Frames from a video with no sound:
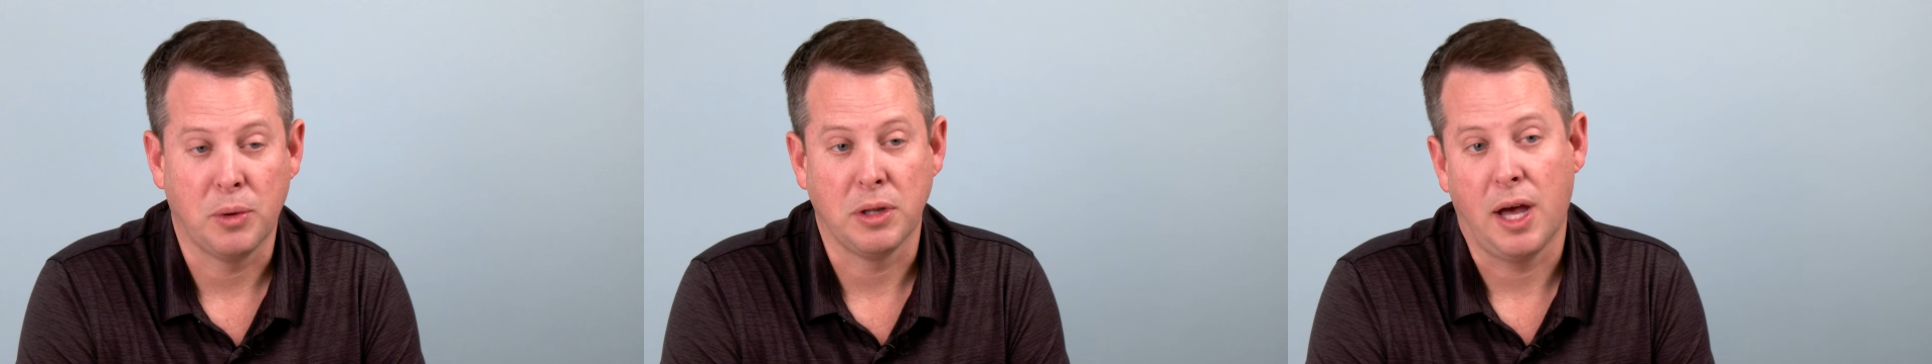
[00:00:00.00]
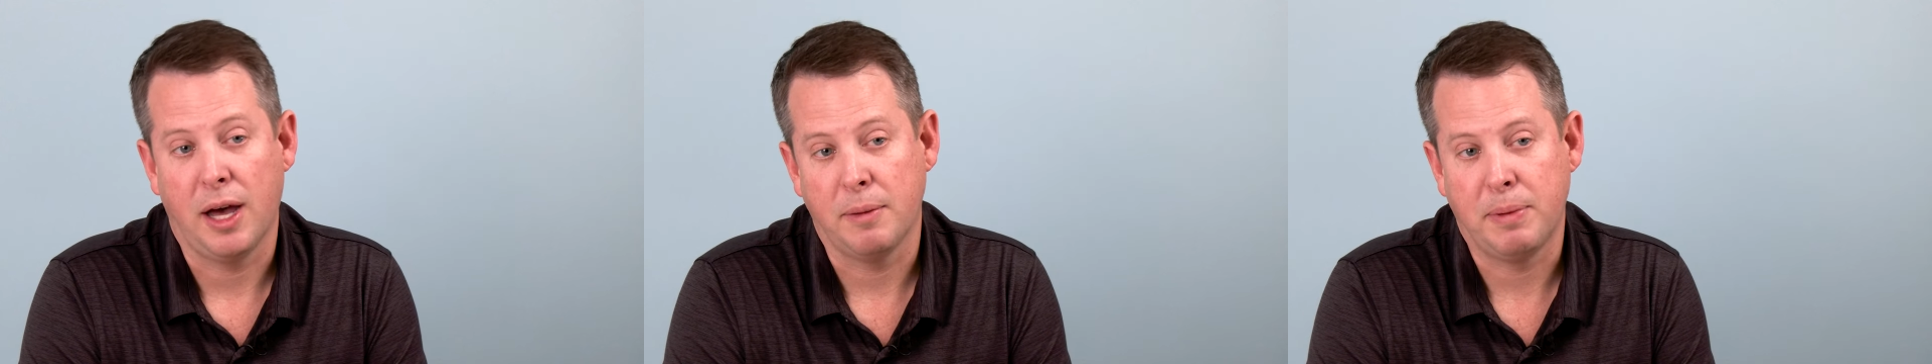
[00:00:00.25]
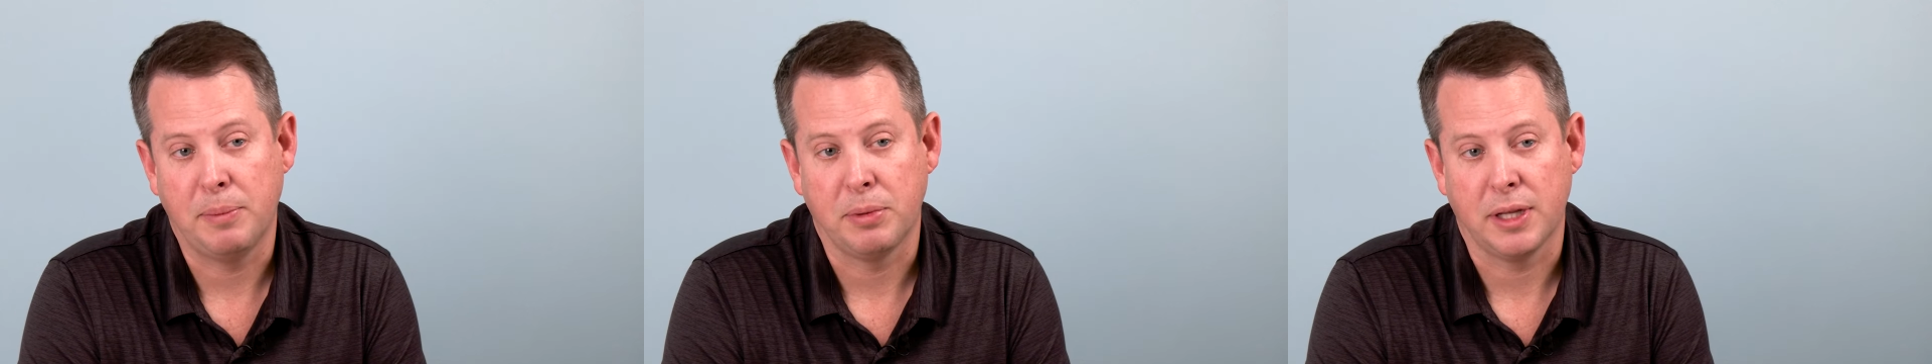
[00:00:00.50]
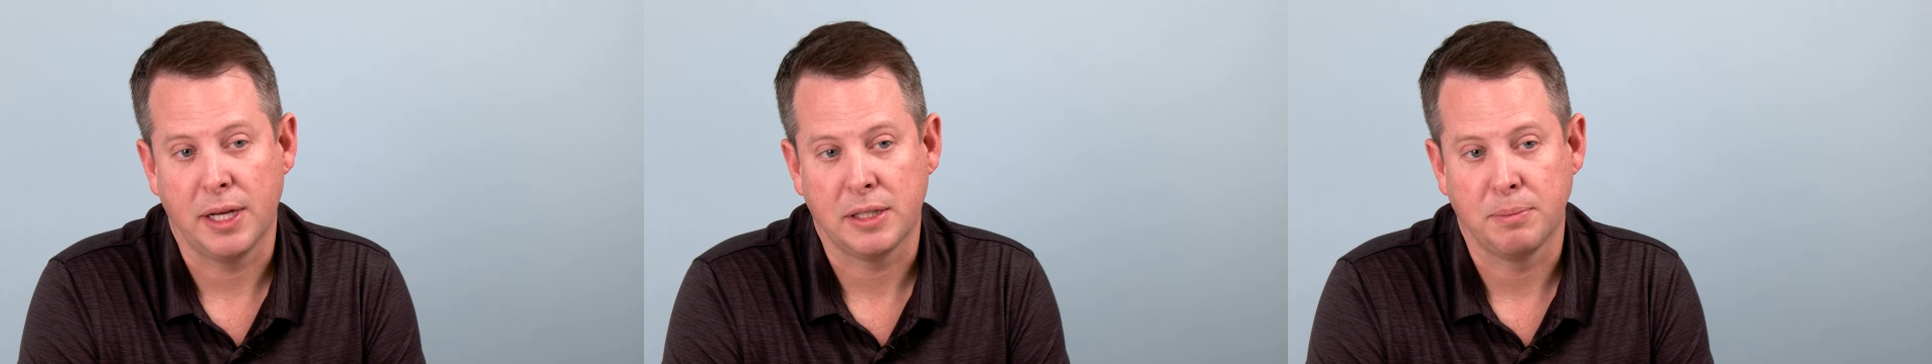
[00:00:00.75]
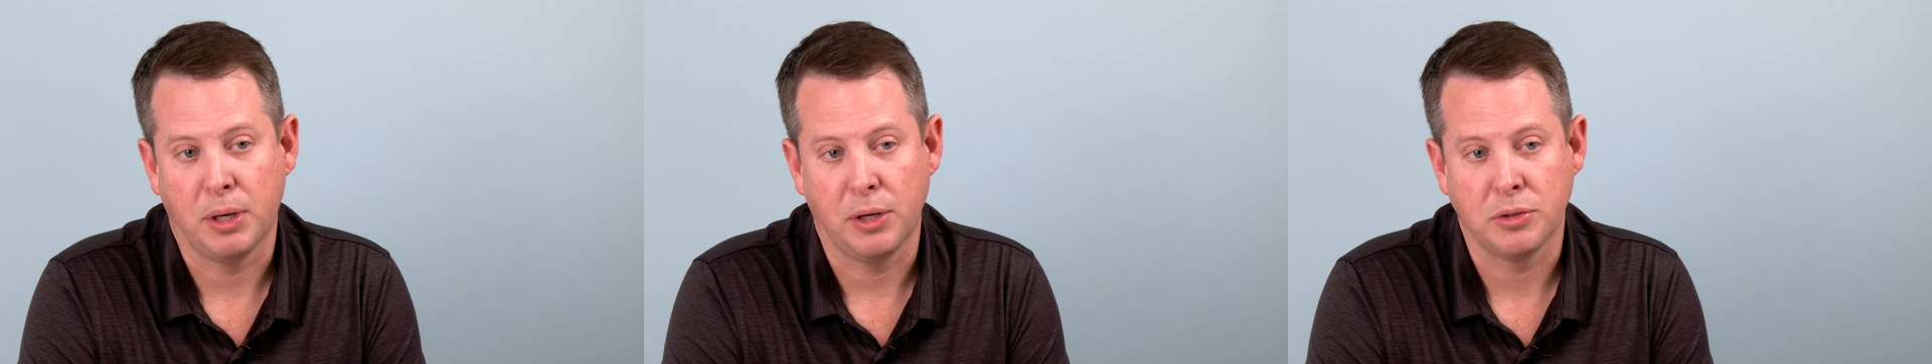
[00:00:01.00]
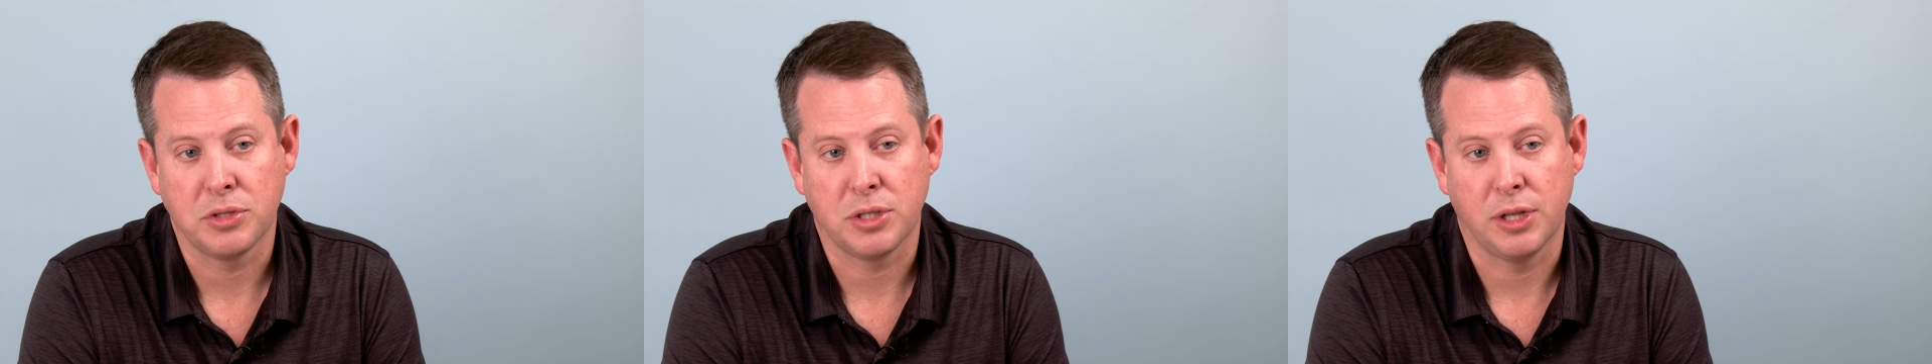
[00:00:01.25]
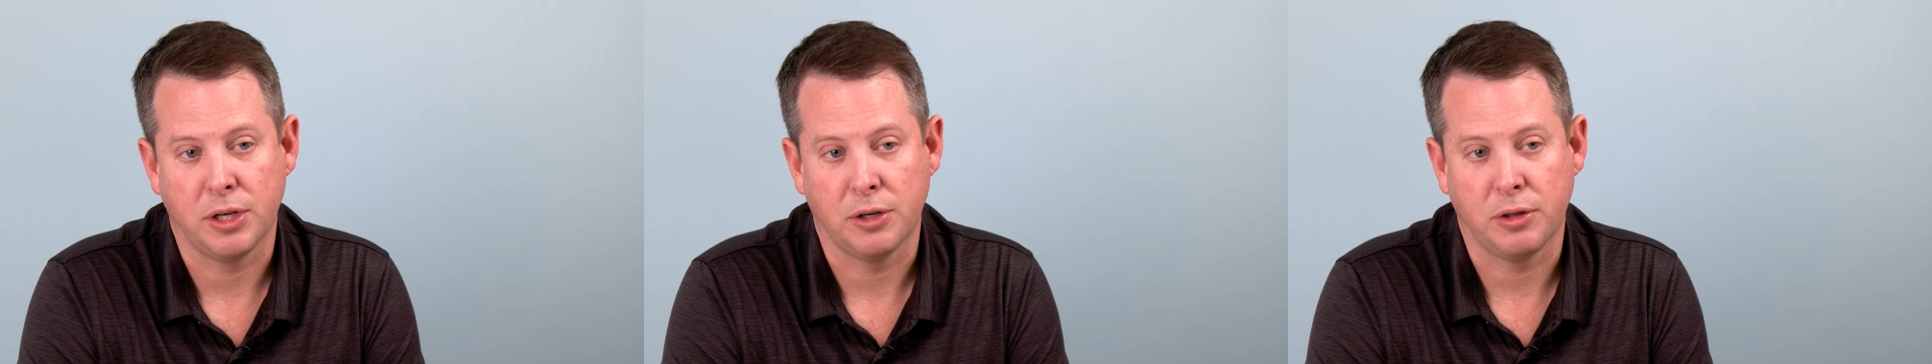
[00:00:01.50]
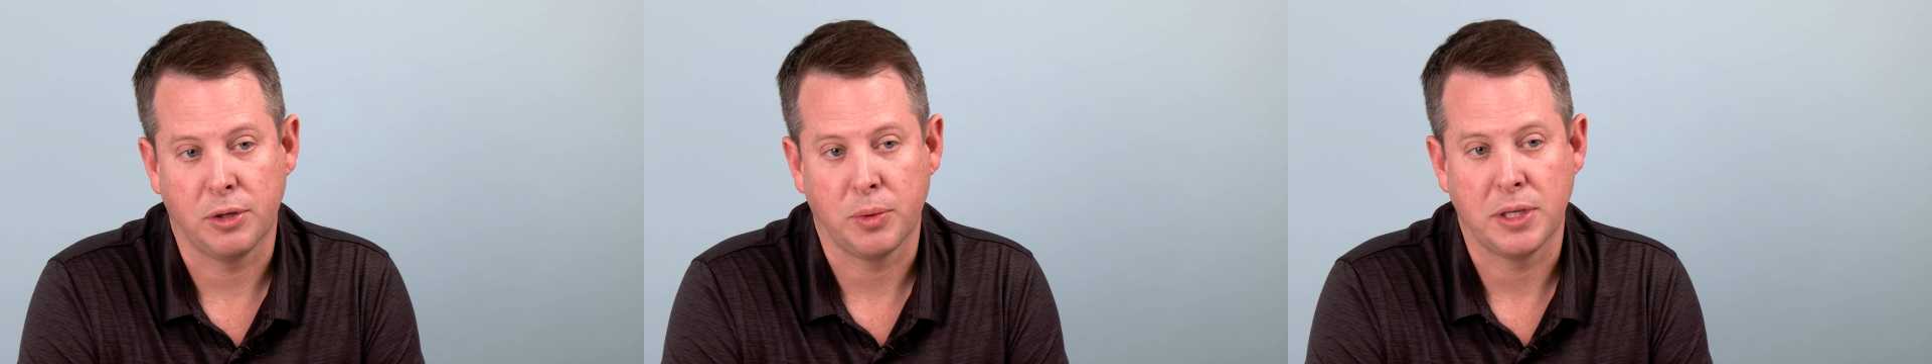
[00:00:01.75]
know a lot of people like to post
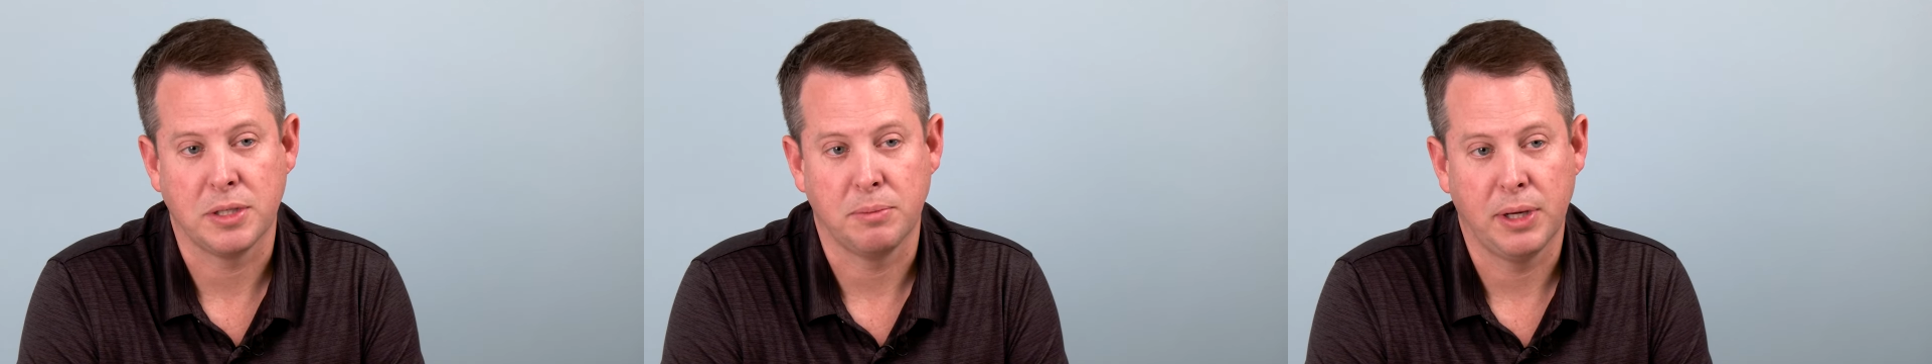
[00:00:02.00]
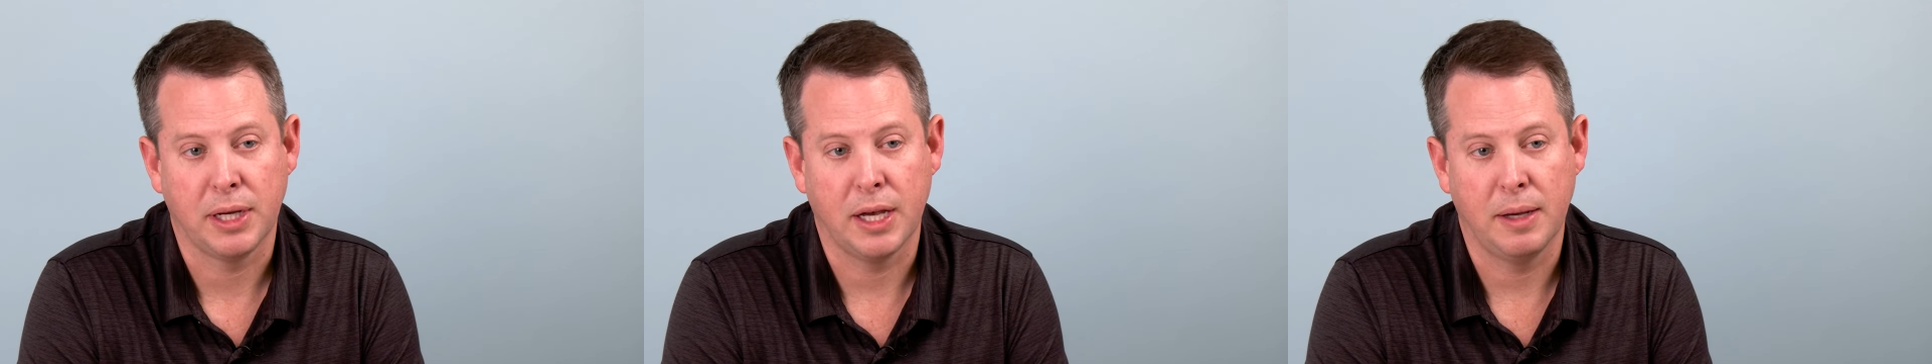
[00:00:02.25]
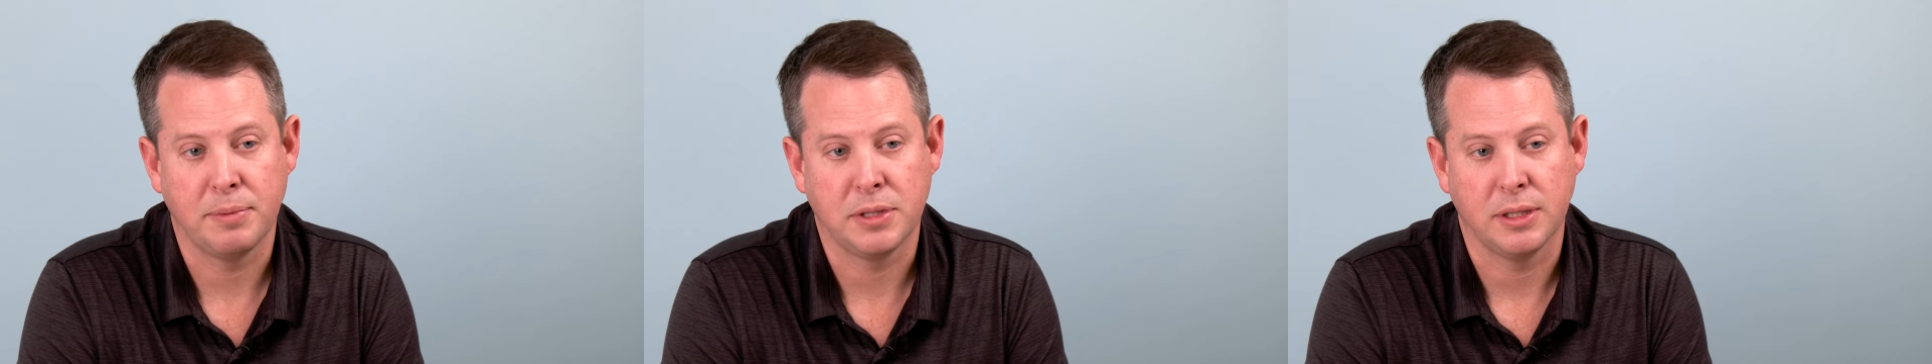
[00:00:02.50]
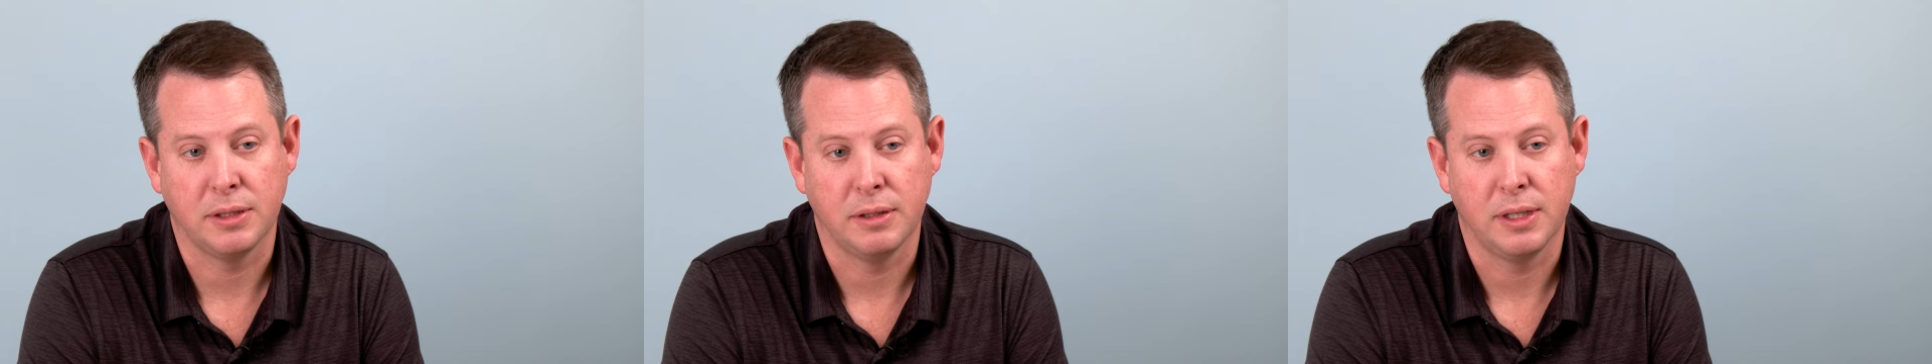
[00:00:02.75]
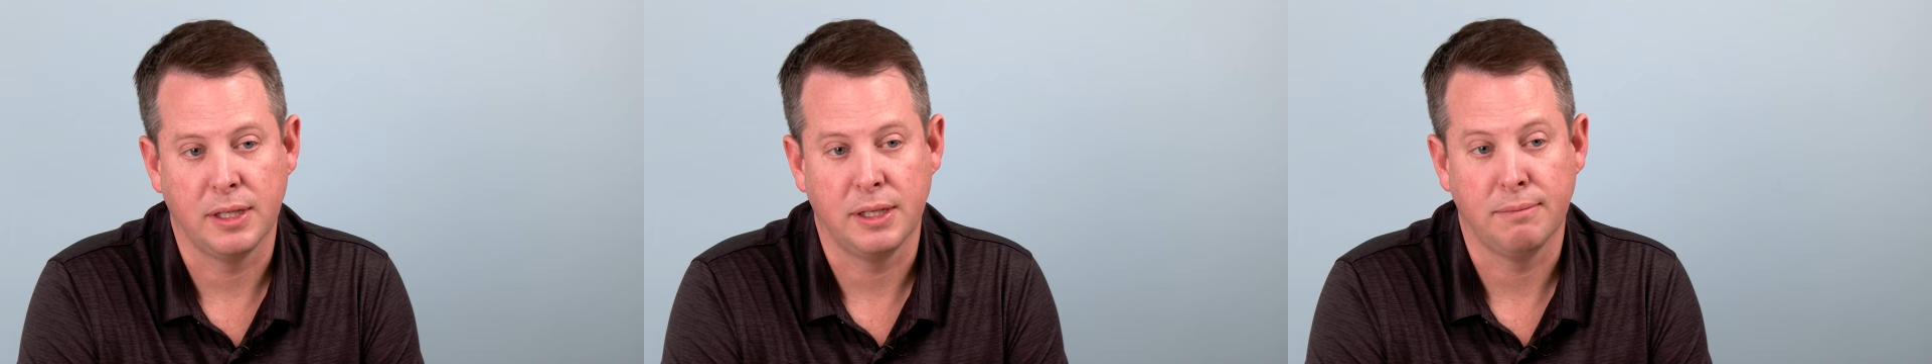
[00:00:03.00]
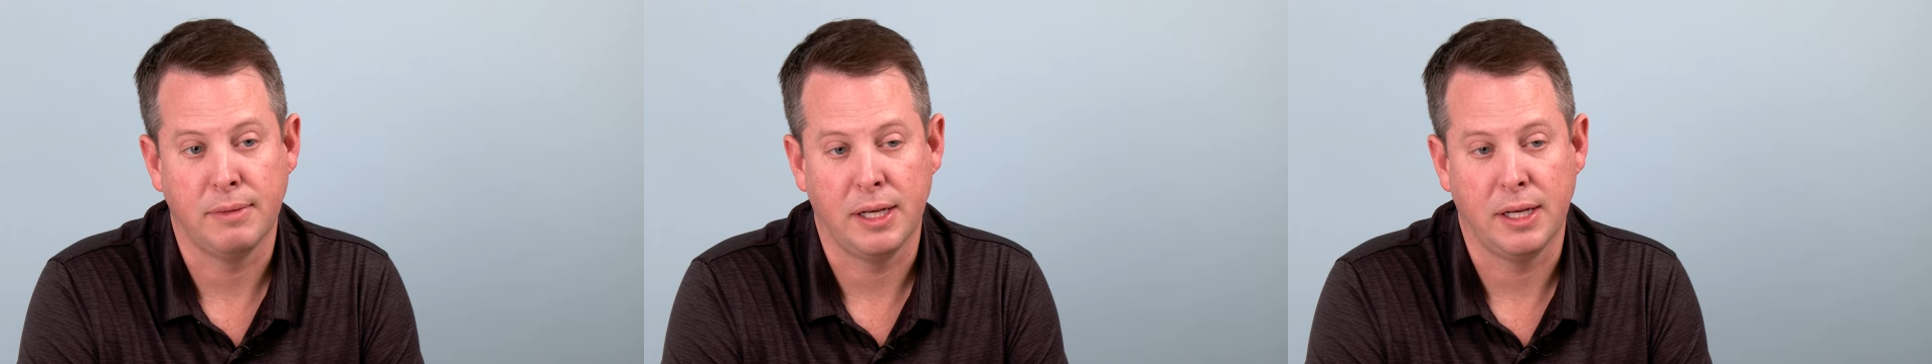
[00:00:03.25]
their, their recent pickups and, and,